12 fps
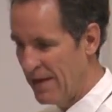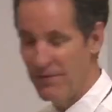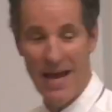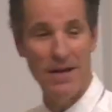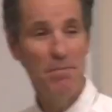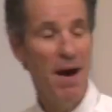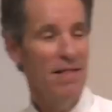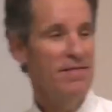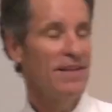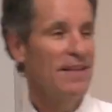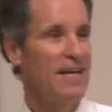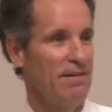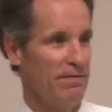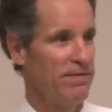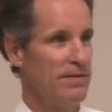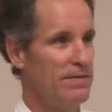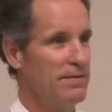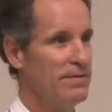If you had a month to live,
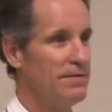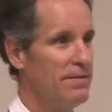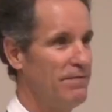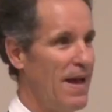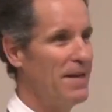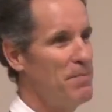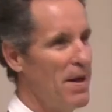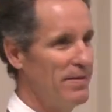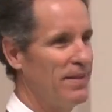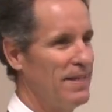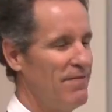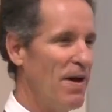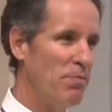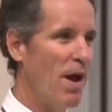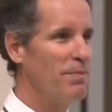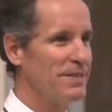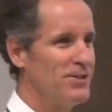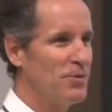if I had a month to live, I'd
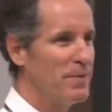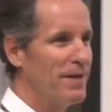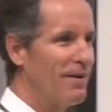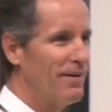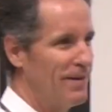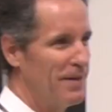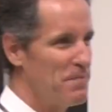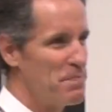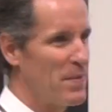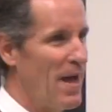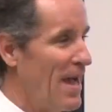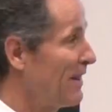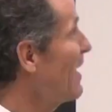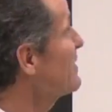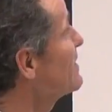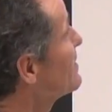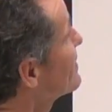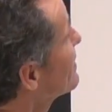probably still be here. I
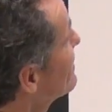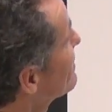like teaching.